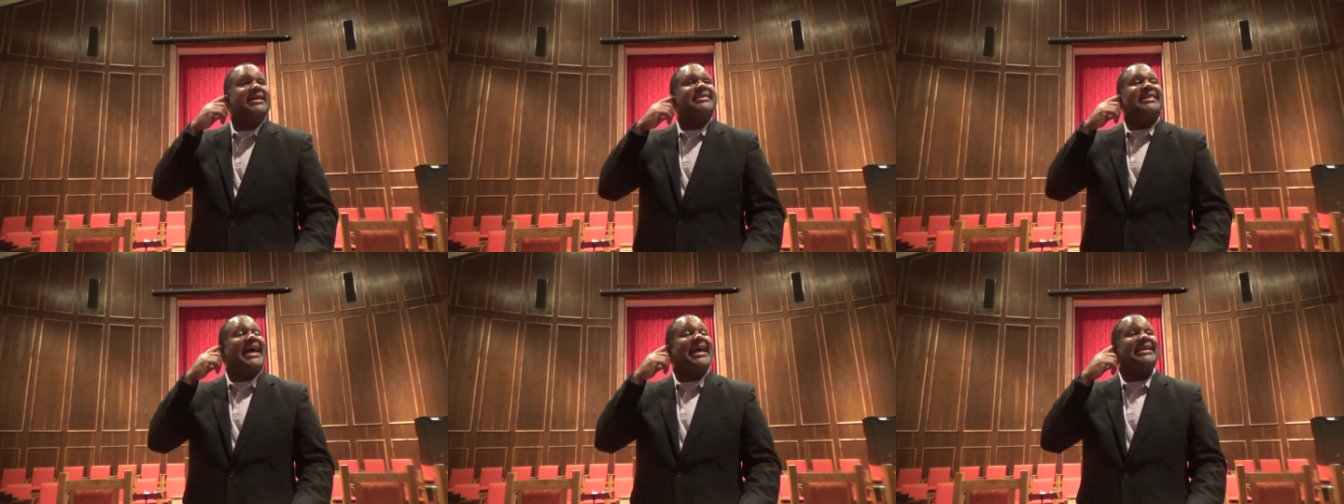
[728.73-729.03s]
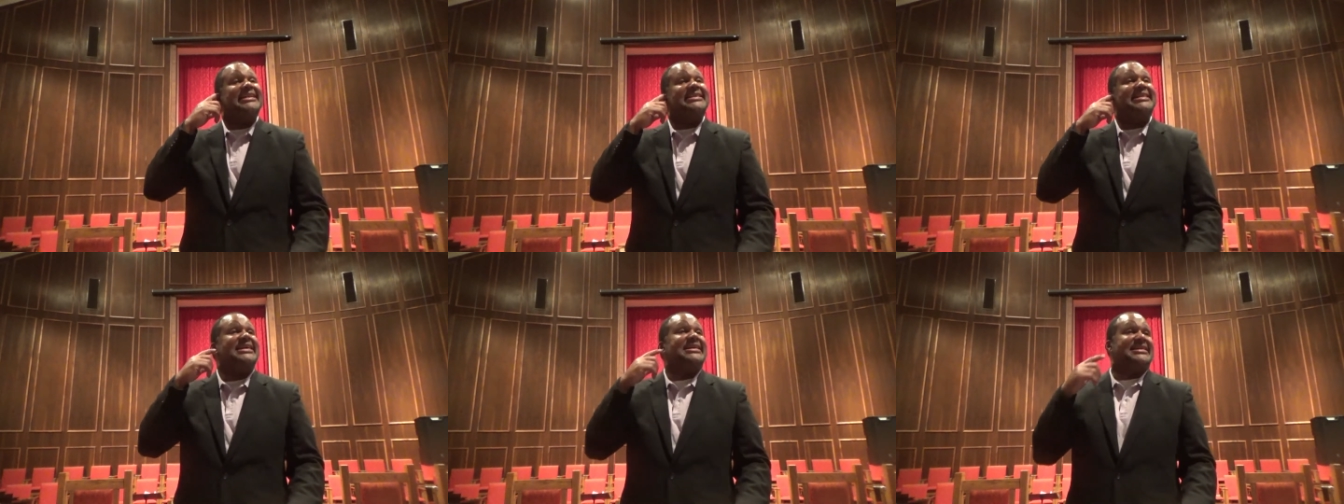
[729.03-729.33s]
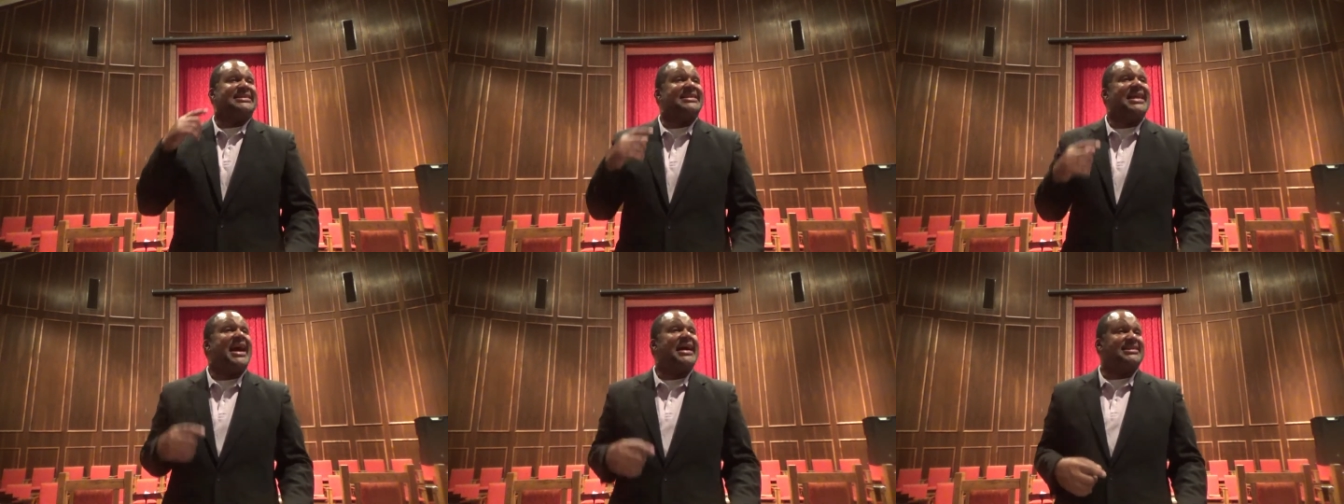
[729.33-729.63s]
They
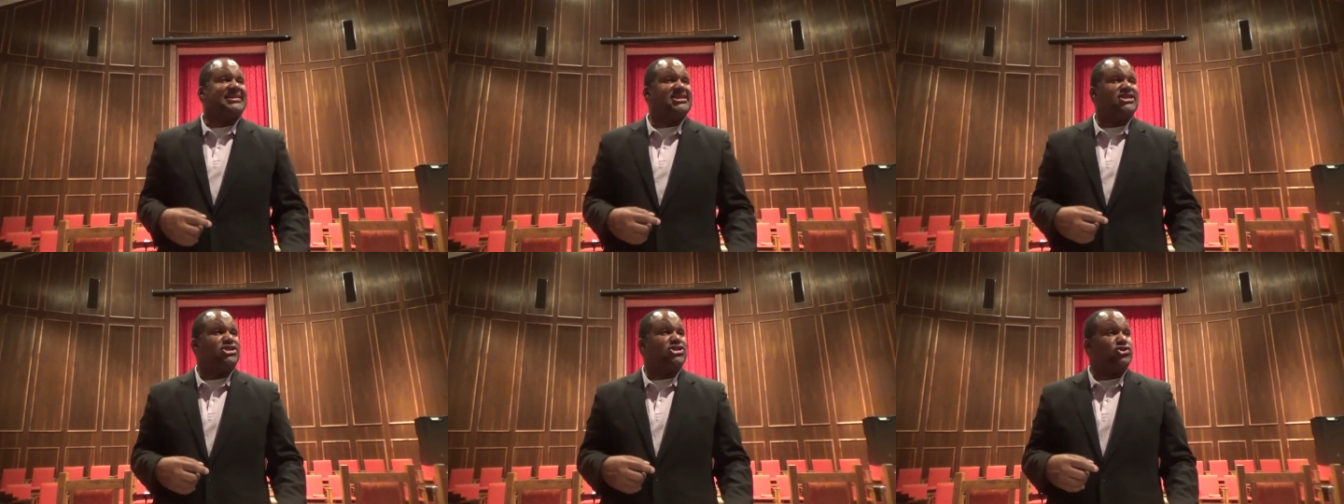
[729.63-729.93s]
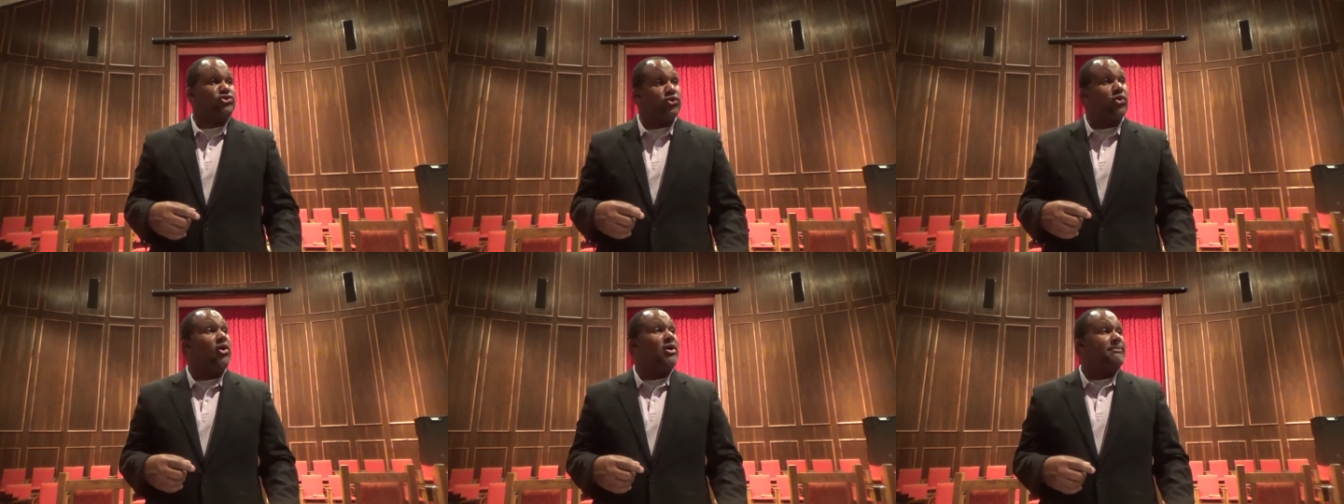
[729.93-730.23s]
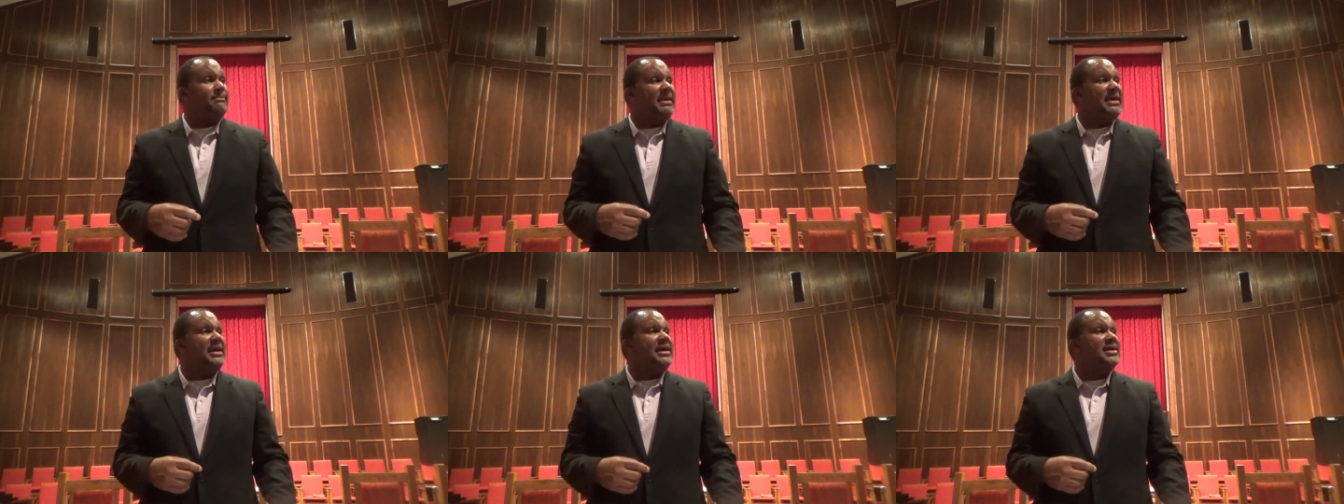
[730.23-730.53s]
did not destroy
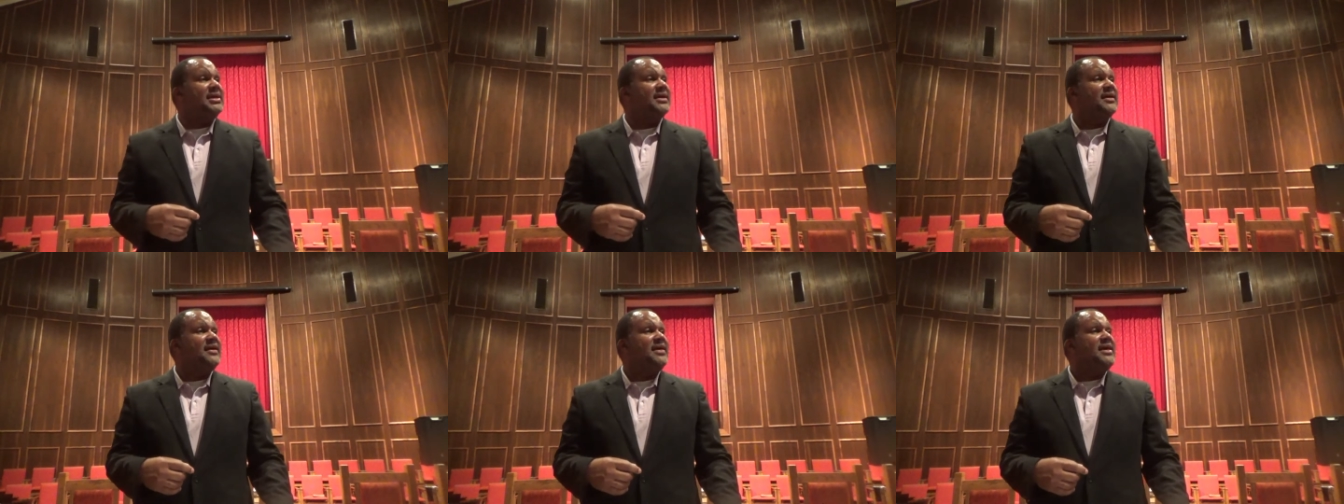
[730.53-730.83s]
me.